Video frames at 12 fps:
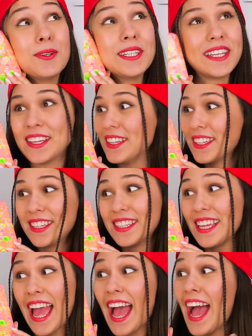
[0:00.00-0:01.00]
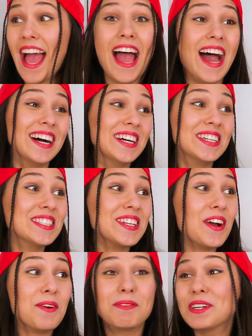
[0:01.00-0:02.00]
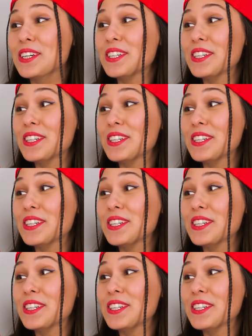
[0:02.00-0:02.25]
how I made it. Or rather,